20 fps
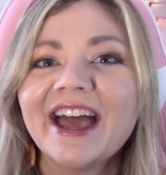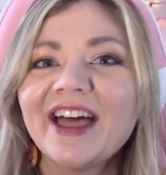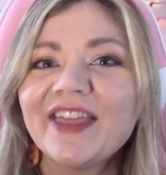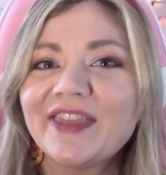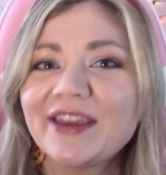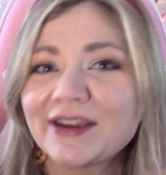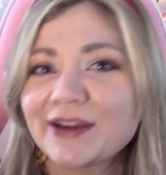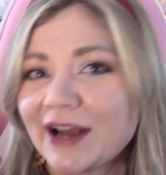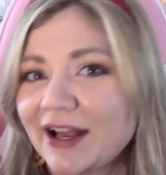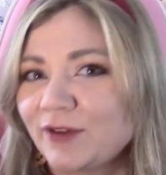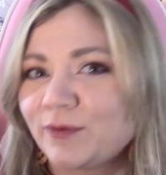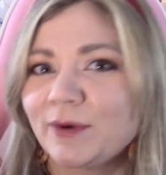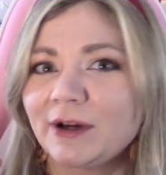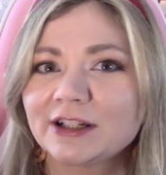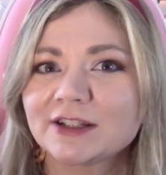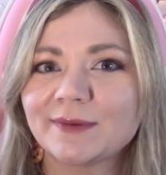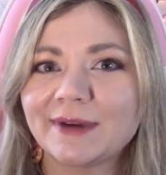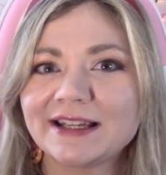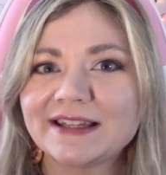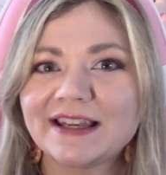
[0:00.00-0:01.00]
that you guys
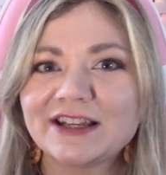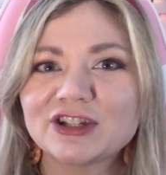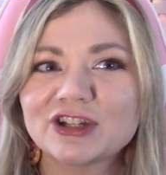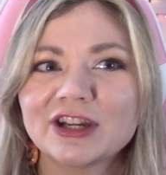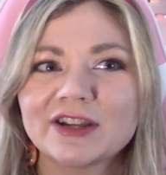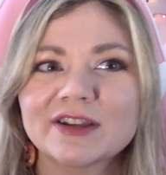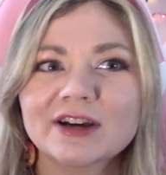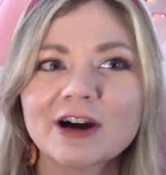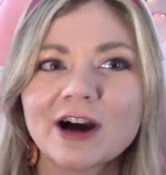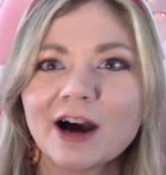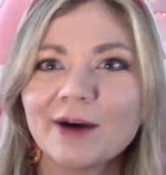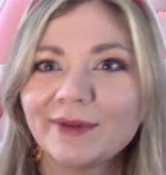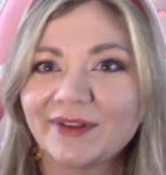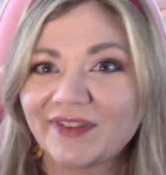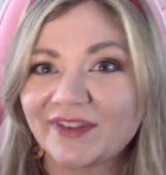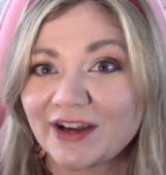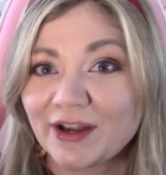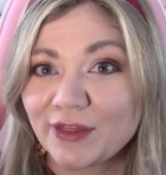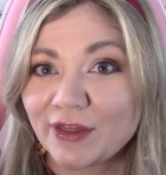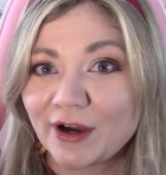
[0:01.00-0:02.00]
brought to my attention in the comments
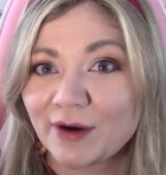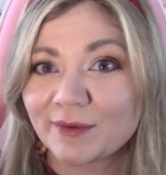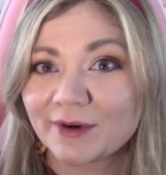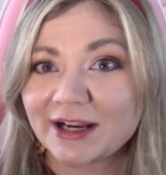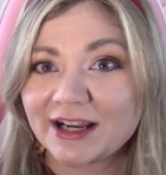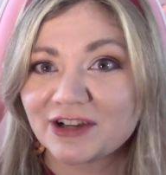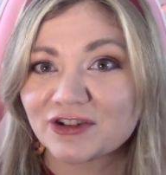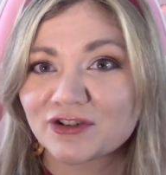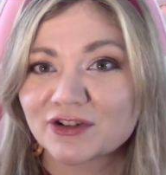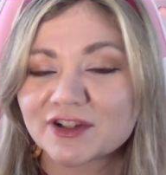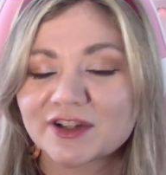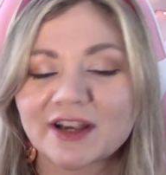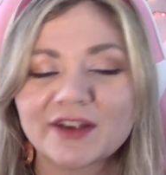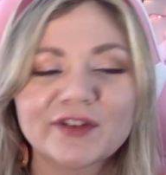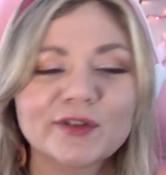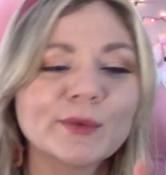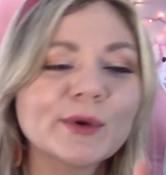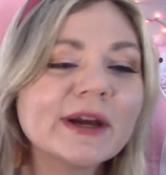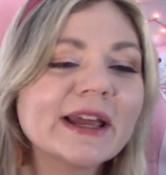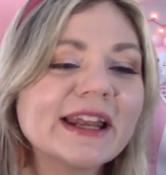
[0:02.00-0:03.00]
that I thought were interesting.
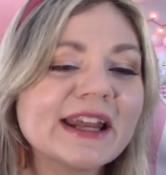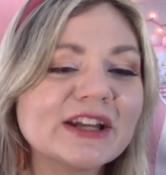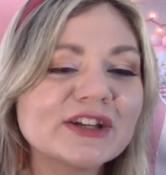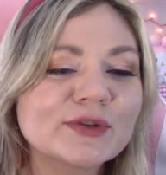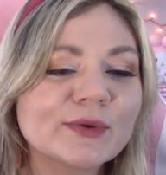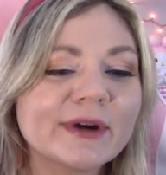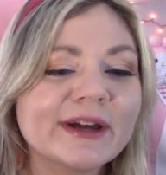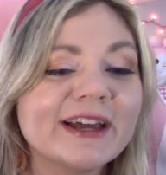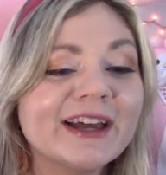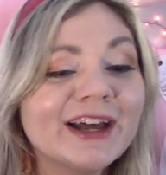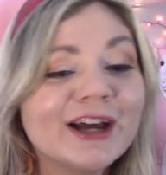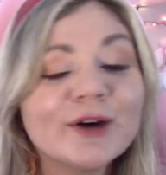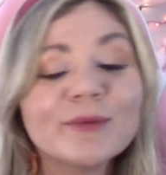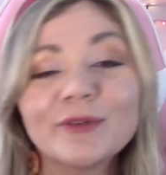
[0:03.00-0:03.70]
So we'll get into it.